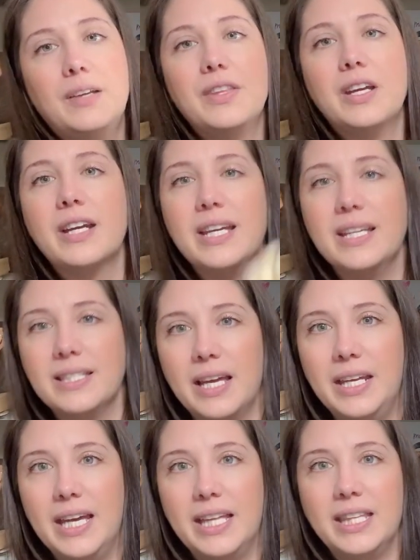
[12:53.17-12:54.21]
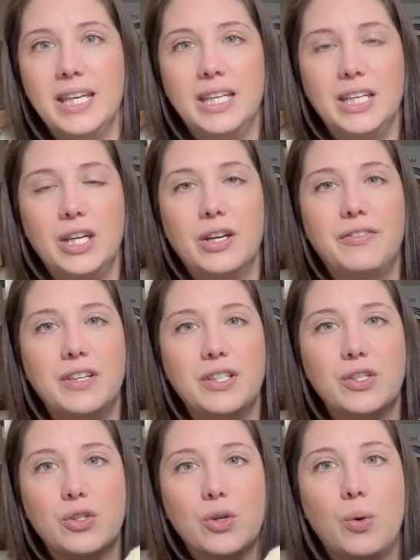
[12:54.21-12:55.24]
There is nothing in here
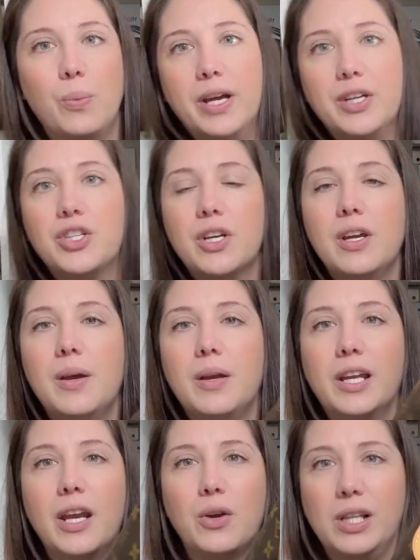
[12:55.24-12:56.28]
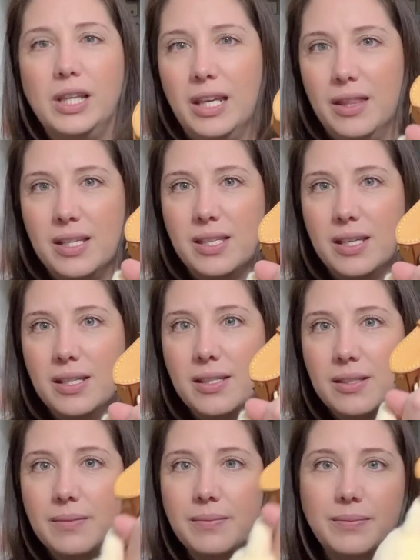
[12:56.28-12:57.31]
fits so much. Look at how clean this
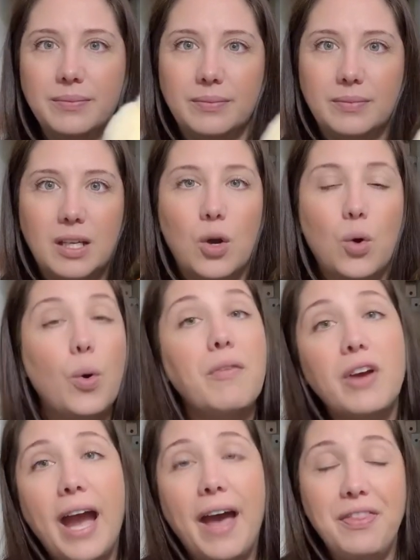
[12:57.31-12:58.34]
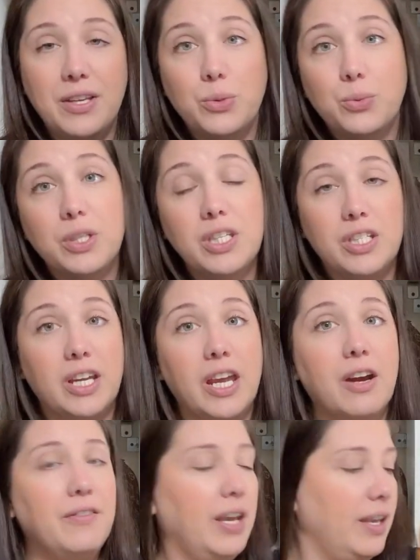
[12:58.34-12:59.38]
is. Whoever had this really took
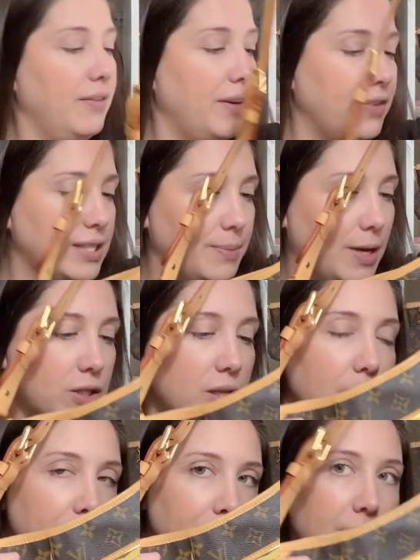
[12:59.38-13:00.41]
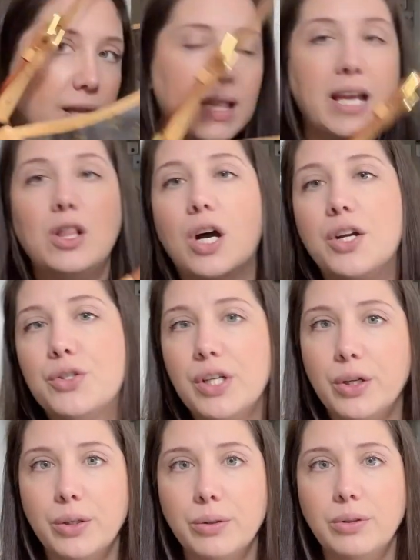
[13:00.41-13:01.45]
care of it, even if it smells like laundry
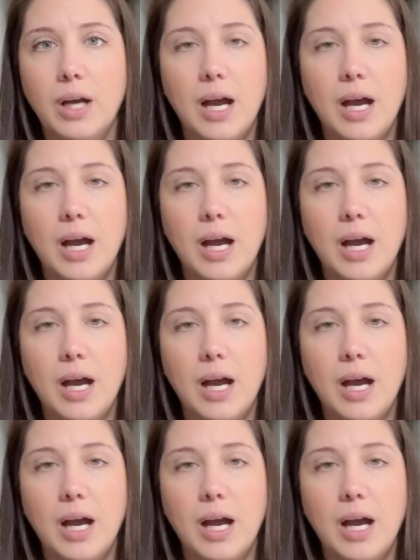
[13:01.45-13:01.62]
or